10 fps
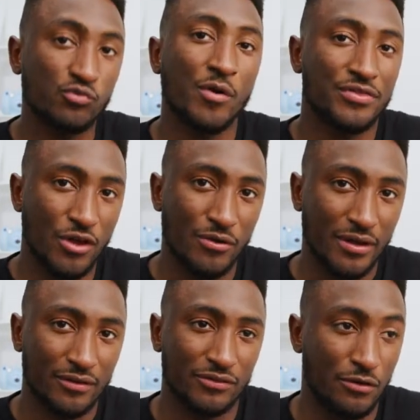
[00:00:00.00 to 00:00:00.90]
worth
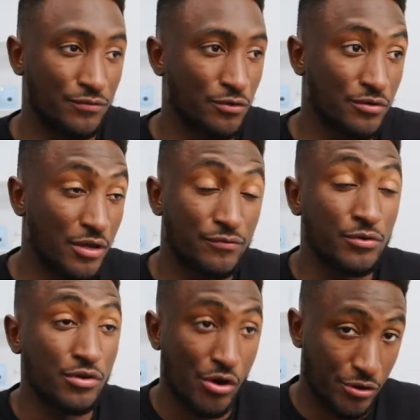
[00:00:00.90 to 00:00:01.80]
noting. So if you
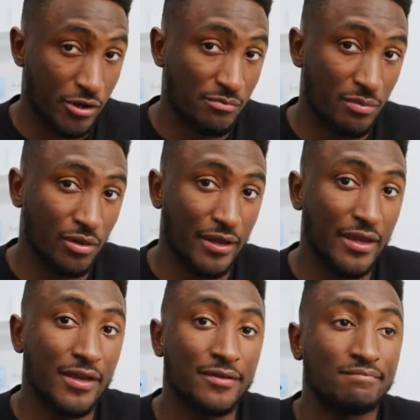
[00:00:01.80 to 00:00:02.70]
know you're gonna be
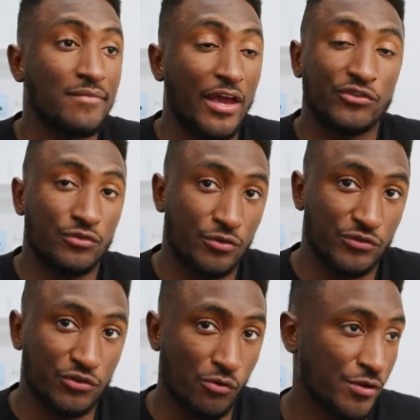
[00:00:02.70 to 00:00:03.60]
plugging in external
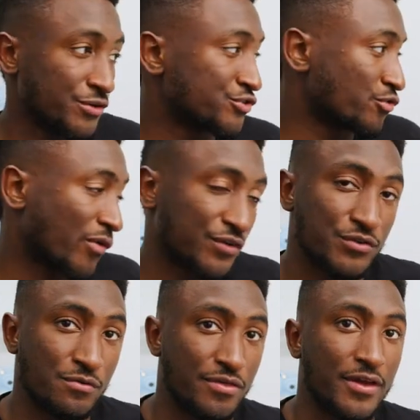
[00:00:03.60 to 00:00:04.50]
storage or 1 or
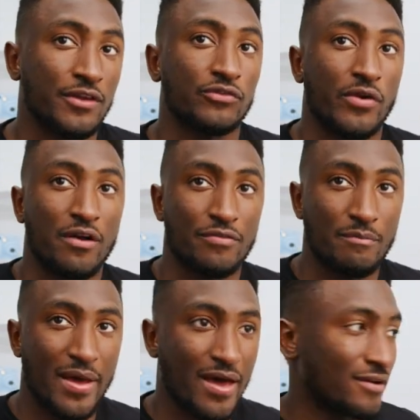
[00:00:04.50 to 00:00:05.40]
2 things right off the
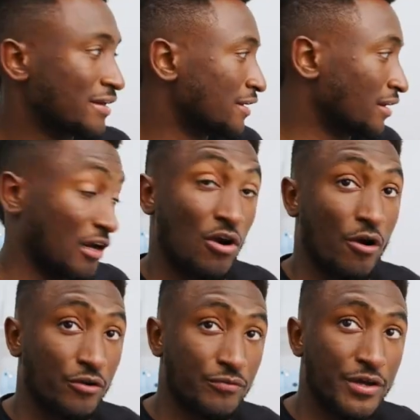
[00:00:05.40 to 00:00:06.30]
bat, a
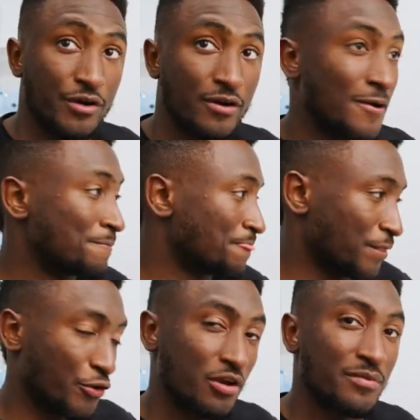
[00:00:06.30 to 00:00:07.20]
card reader,
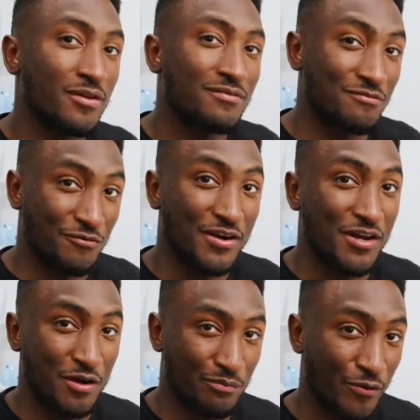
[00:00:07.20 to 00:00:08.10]
you're gonna be running
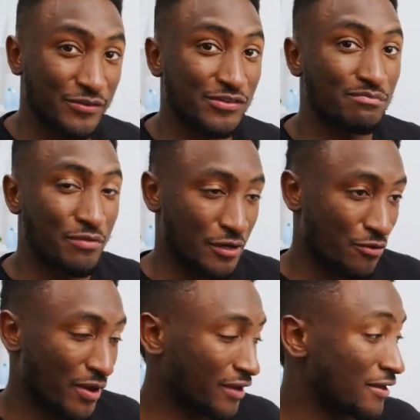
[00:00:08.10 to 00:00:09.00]
out of ports pretty
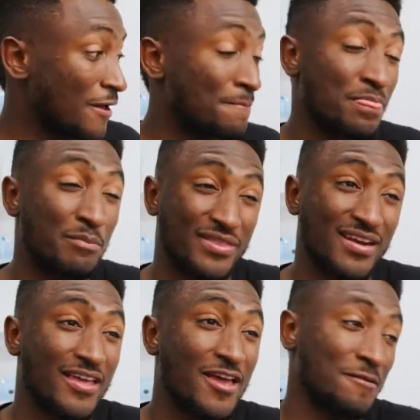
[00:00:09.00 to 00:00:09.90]
quick. But
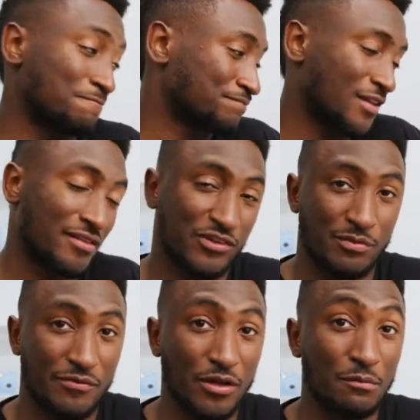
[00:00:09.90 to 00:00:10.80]
then again, let's be
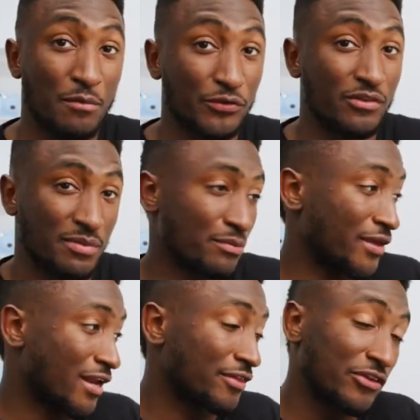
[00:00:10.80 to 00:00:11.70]
real, most of the people
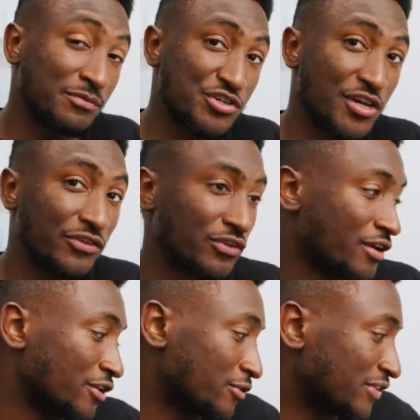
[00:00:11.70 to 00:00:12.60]
getting these machines are
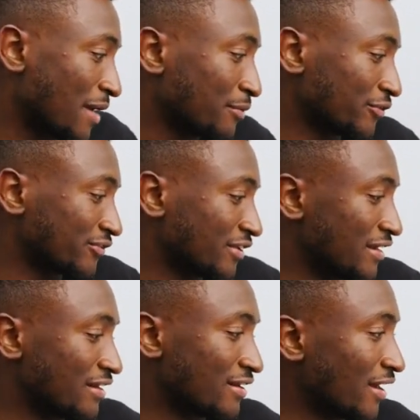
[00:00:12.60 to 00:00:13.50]
gonna use Apple's
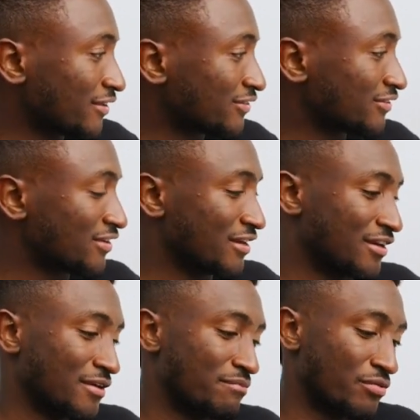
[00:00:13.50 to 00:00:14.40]
nice,
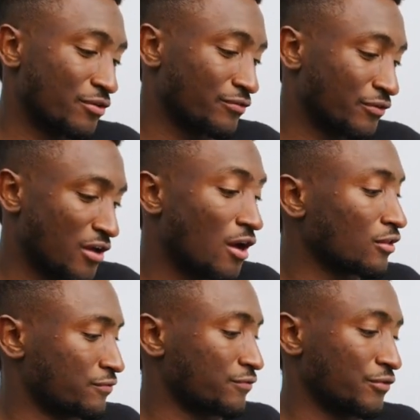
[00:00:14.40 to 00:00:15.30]
beautiful,
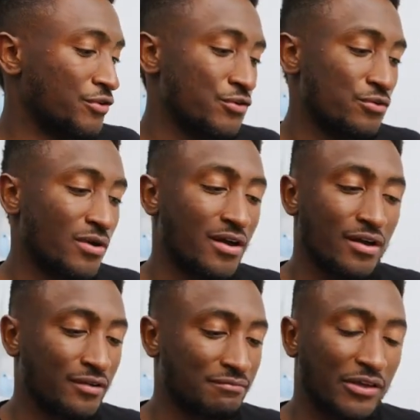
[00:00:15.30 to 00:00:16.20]
colorful new
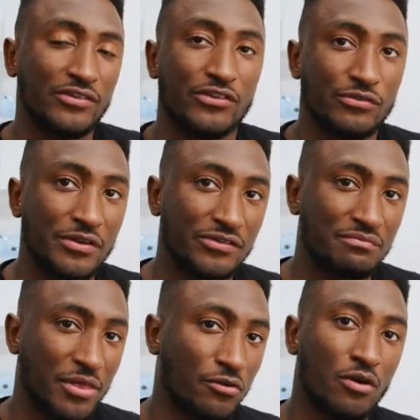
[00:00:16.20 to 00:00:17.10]
accessories
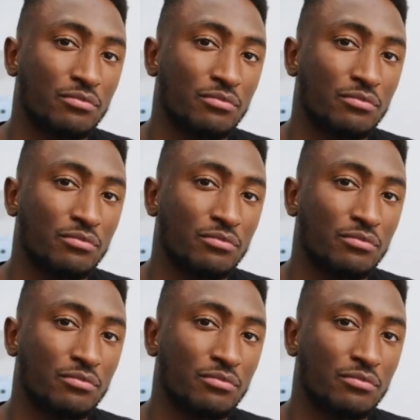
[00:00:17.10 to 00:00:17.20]
that are all